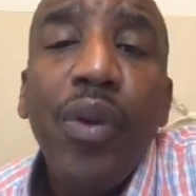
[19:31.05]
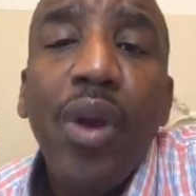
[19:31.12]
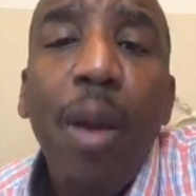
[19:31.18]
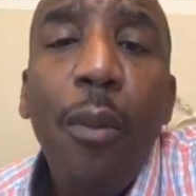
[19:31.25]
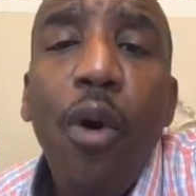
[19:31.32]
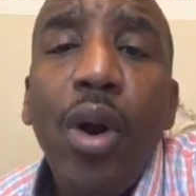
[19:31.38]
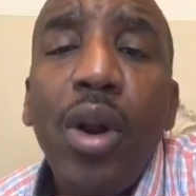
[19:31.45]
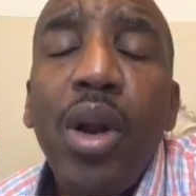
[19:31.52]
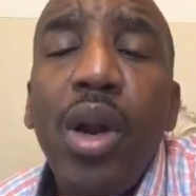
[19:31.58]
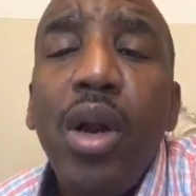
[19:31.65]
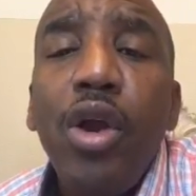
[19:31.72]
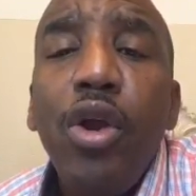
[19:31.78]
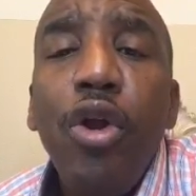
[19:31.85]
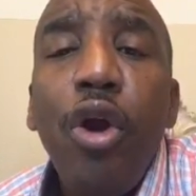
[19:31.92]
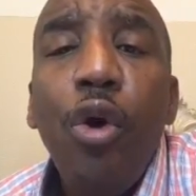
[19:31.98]
Come on.
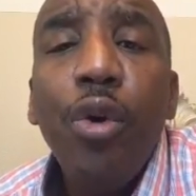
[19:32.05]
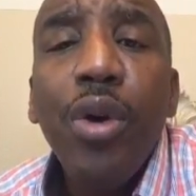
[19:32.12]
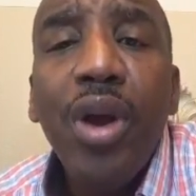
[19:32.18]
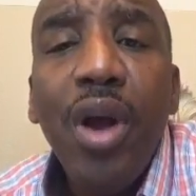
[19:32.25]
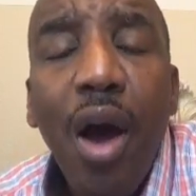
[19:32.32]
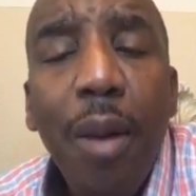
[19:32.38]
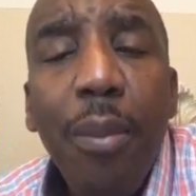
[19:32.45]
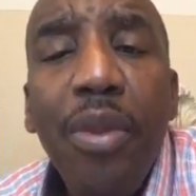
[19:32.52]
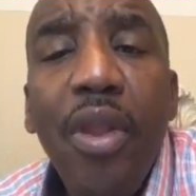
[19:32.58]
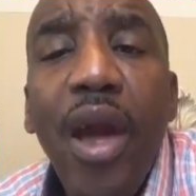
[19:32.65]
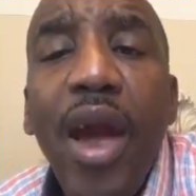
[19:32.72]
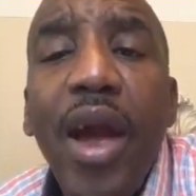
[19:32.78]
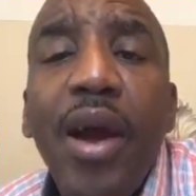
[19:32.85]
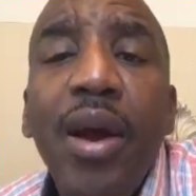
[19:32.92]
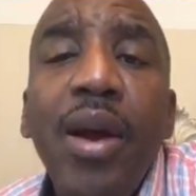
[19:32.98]
You don't come
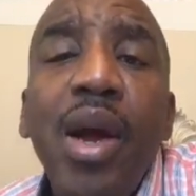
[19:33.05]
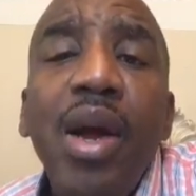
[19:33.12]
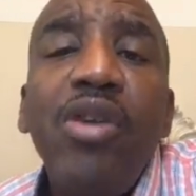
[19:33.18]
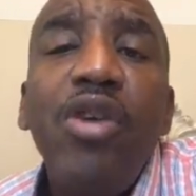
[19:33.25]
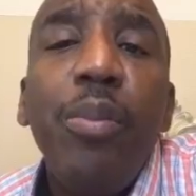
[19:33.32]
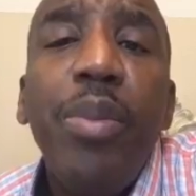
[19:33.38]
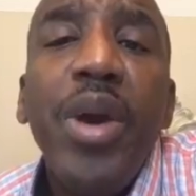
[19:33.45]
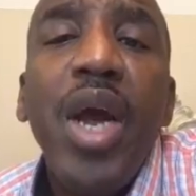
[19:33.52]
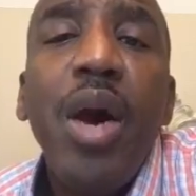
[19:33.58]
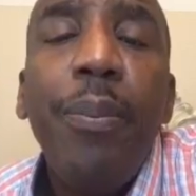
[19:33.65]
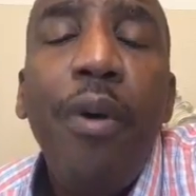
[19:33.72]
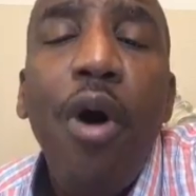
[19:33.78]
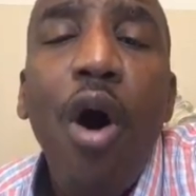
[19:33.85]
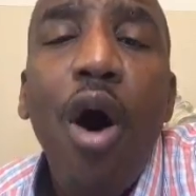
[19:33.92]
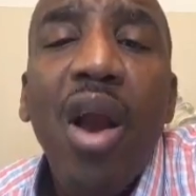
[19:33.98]
there to be a
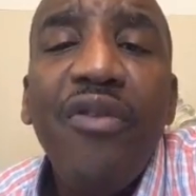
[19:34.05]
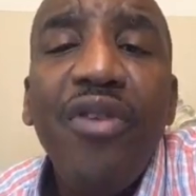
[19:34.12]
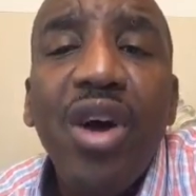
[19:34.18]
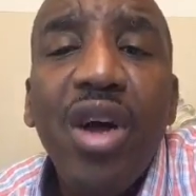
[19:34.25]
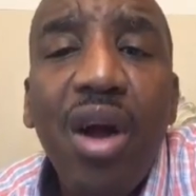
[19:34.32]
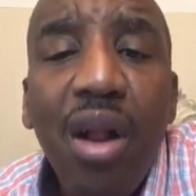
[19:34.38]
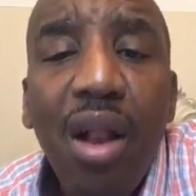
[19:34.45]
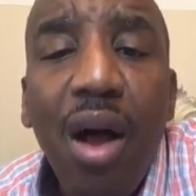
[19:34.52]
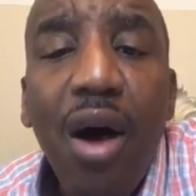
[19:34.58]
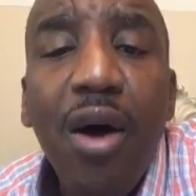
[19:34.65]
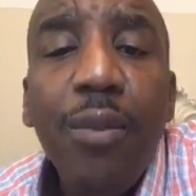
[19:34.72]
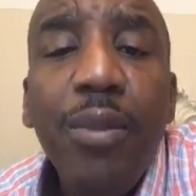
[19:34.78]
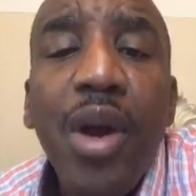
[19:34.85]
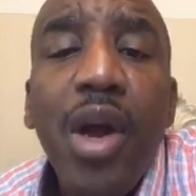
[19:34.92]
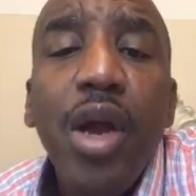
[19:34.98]
part of a
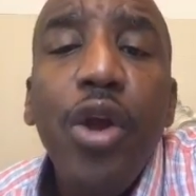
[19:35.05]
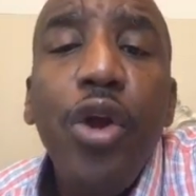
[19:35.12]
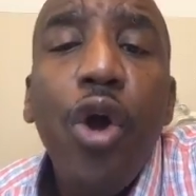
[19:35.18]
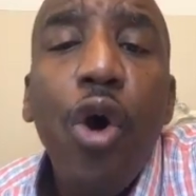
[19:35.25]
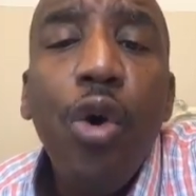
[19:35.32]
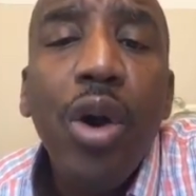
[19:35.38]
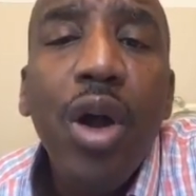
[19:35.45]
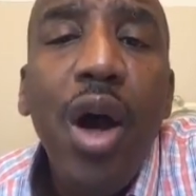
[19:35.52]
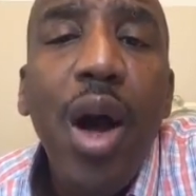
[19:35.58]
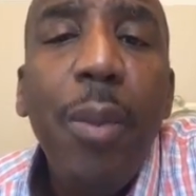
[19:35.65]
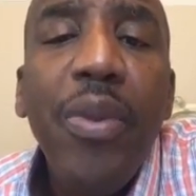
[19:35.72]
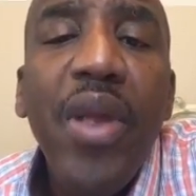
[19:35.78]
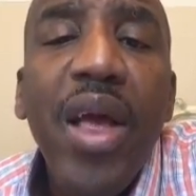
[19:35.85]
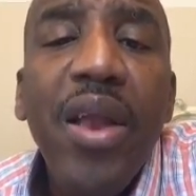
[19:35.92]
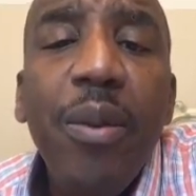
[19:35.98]
club. You don't
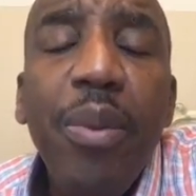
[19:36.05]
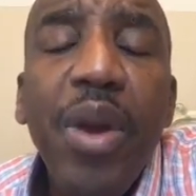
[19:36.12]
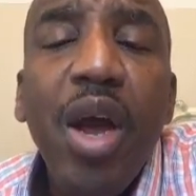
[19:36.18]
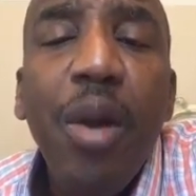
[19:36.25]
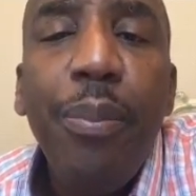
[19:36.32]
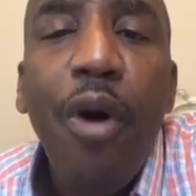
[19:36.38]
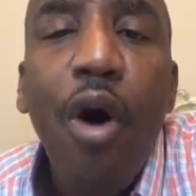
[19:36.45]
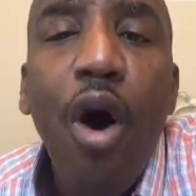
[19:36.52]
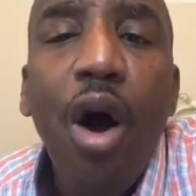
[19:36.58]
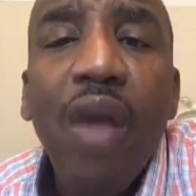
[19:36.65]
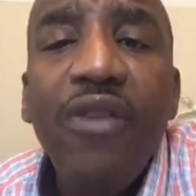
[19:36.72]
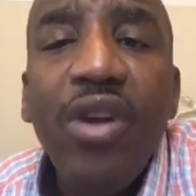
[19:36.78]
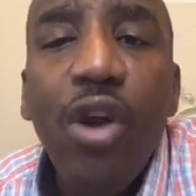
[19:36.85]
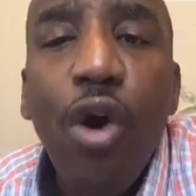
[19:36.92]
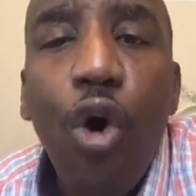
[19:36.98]
come there to be a part
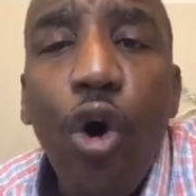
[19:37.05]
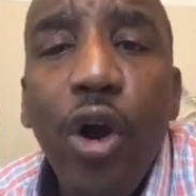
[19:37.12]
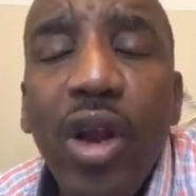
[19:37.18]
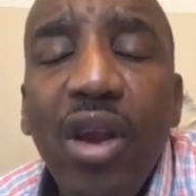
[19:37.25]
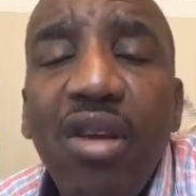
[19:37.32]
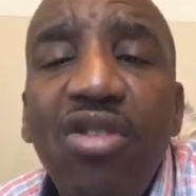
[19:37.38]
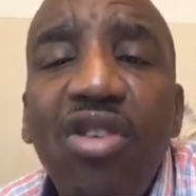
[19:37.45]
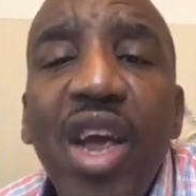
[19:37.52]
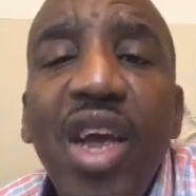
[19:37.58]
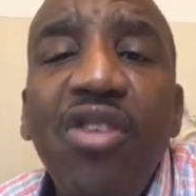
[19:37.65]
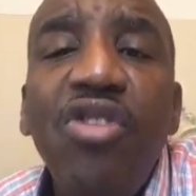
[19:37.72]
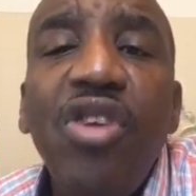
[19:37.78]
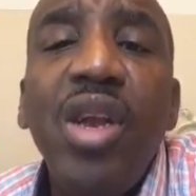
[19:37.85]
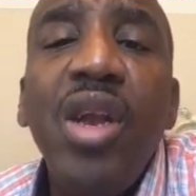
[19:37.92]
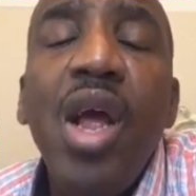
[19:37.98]
of an
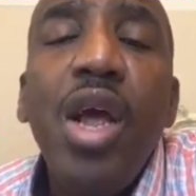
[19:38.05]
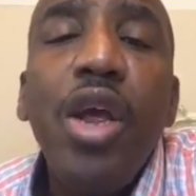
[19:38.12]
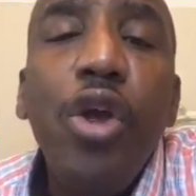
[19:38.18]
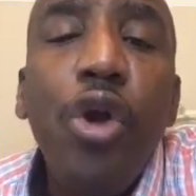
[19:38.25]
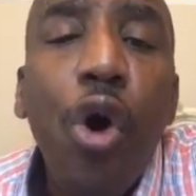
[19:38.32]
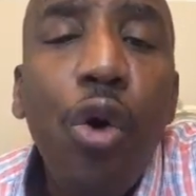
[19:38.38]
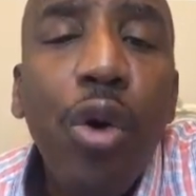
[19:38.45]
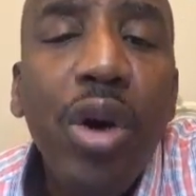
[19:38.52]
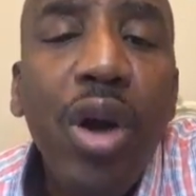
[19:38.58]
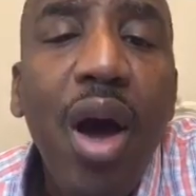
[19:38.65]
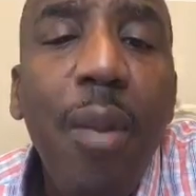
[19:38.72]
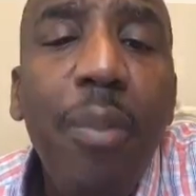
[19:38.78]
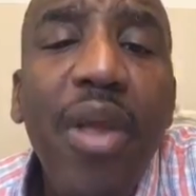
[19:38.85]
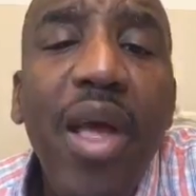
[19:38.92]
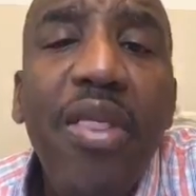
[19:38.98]
organization. You don't
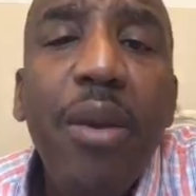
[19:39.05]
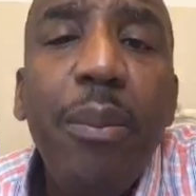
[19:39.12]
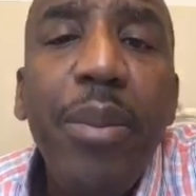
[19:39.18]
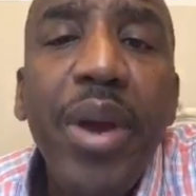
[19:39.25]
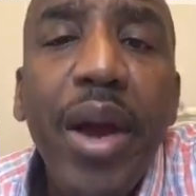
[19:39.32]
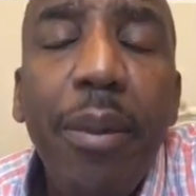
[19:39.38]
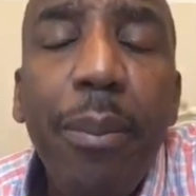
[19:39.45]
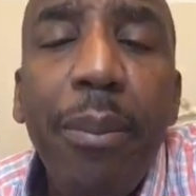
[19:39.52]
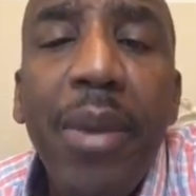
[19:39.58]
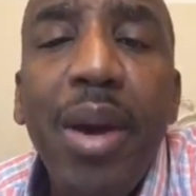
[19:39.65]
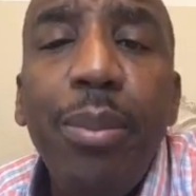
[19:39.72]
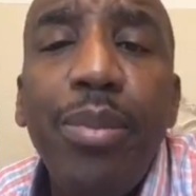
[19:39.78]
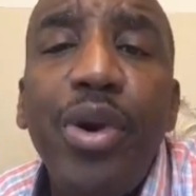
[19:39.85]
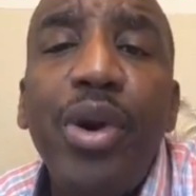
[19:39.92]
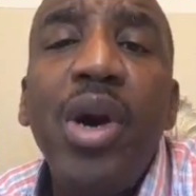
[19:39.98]
come there to be a
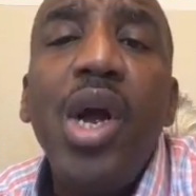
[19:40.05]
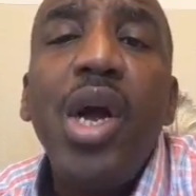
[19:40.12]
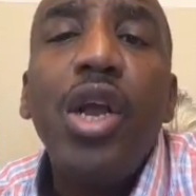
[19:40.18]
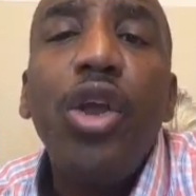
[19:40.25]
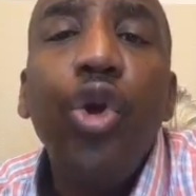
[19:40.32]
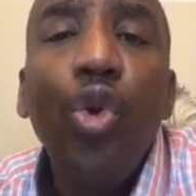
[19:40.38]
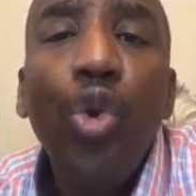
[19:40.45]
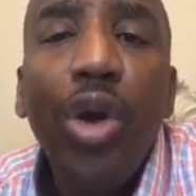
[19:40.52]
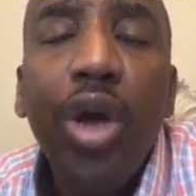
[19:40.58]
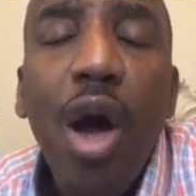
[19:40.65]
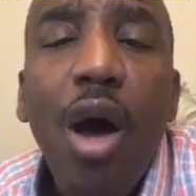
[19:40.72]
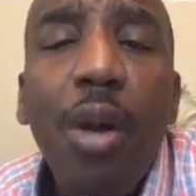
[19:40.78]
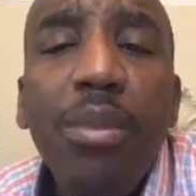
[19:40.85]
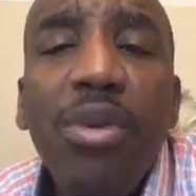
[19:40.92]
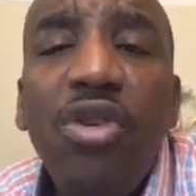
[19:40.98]
member. You
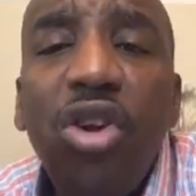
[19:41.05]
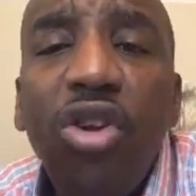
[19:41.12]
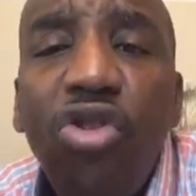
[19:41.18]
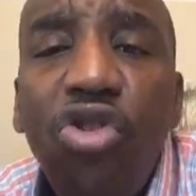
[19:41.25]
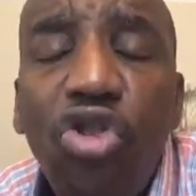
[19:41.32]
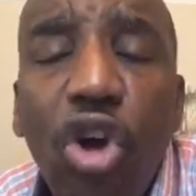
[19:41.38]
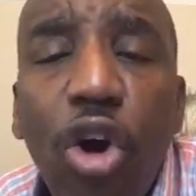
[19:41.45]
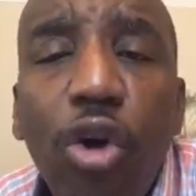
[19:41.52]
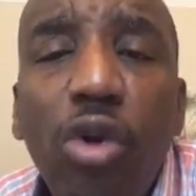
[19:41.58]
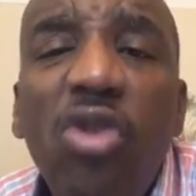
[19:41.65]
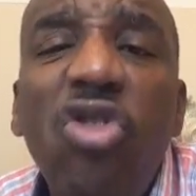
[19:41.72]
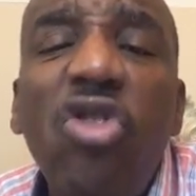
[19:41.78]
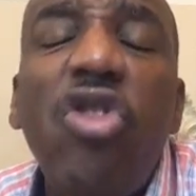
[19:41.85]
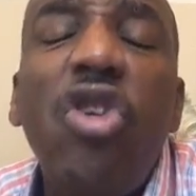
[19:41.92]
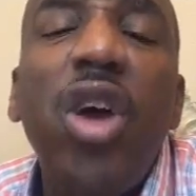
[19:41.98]
come to
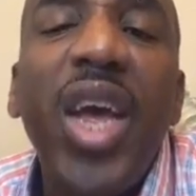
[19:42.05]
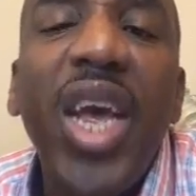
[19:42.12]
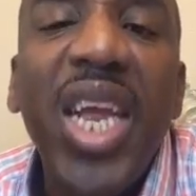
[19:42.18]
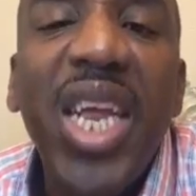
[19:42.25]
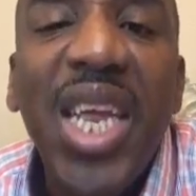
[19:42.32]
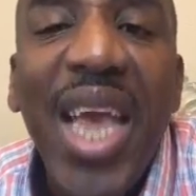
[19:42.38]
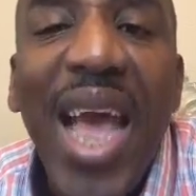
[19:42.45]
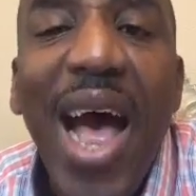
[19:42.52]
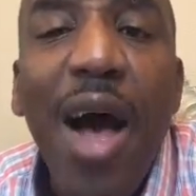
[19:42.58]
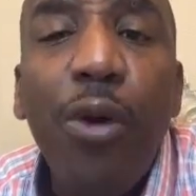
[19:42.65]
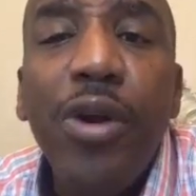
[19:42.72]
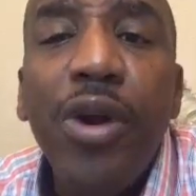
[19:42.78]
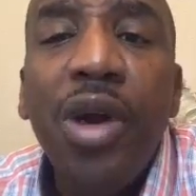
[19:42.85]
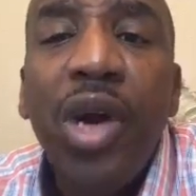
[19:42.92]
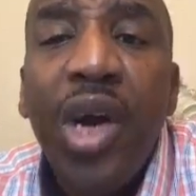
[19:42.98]
church to
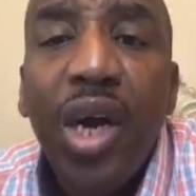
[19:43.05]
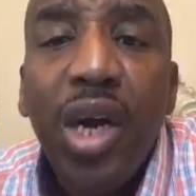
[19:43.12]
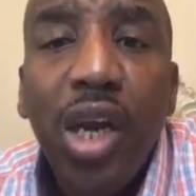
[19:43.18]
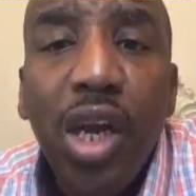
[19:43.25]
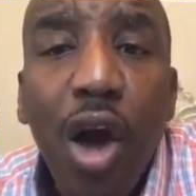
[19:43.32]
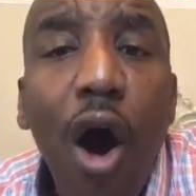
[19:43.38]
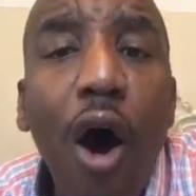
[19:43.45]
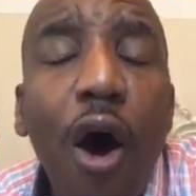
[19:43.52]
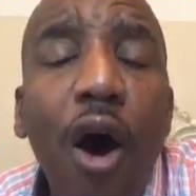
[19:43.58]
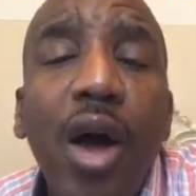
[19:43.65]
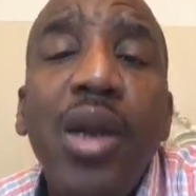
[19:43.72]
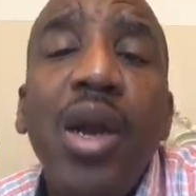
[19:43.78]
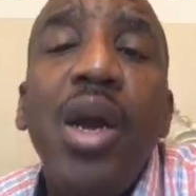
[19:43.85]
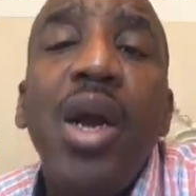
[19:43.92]
encounter God.